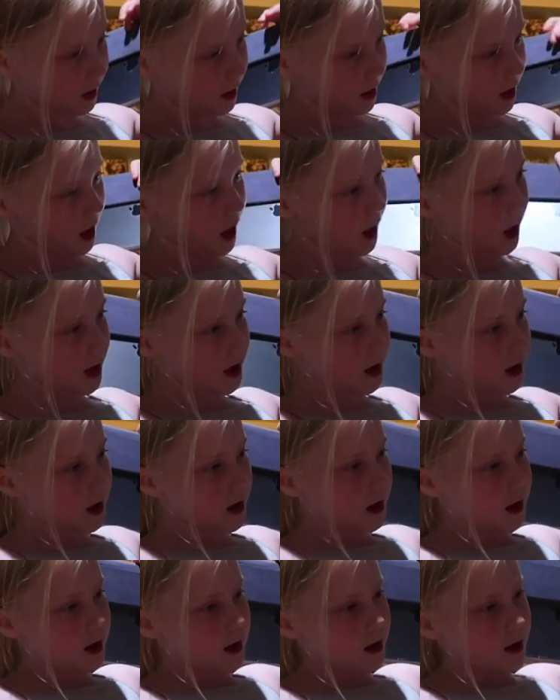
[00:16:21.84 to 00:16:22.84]
Every night is
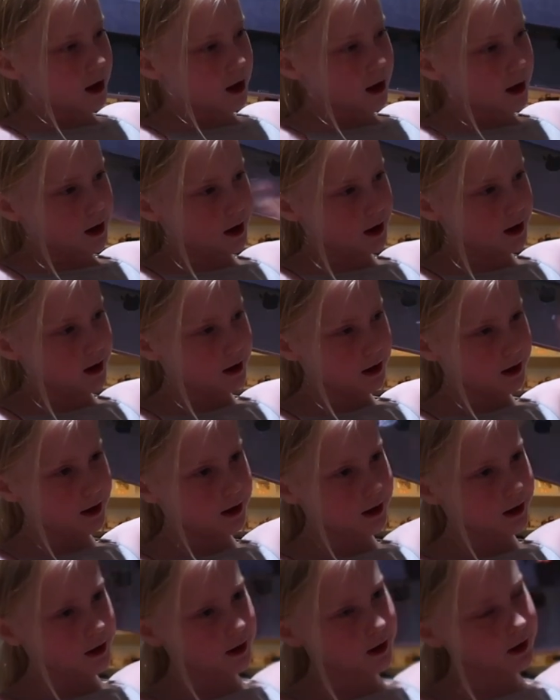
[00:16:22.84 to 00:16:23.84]
late, so there's no
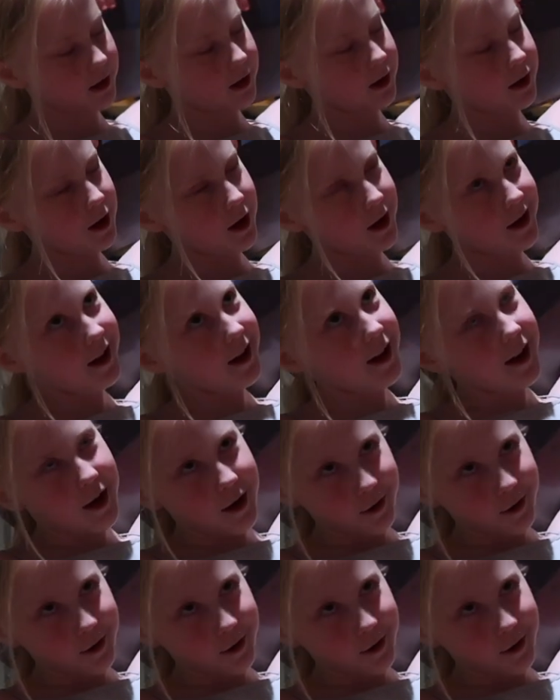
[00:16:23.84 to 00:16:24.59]
real reason.